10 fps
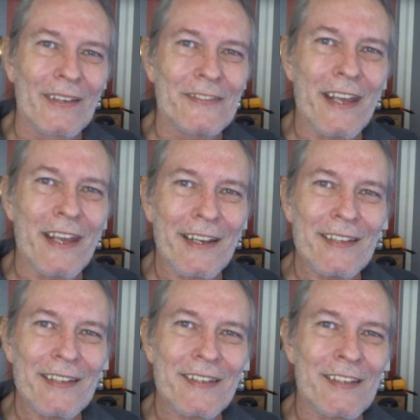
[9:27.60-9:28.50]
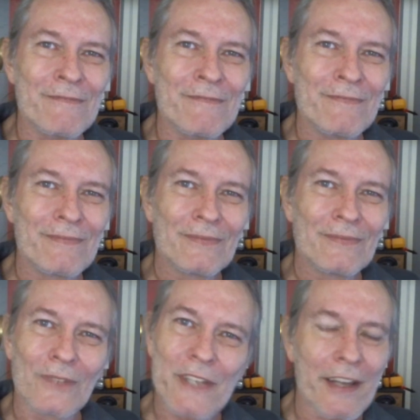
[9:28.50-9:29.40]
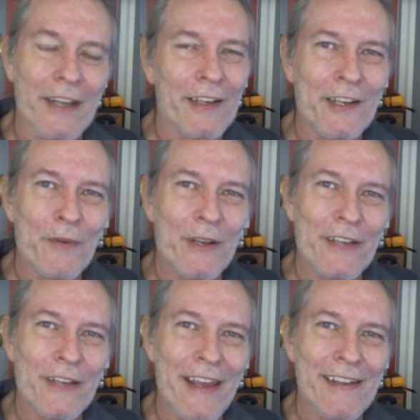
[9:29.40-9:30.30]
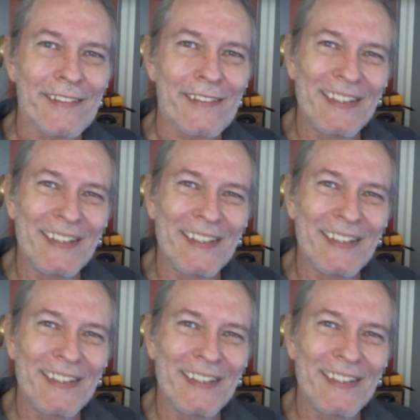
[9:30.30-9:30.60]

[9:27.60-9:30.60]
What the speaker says: take it easy, or take it any way you can.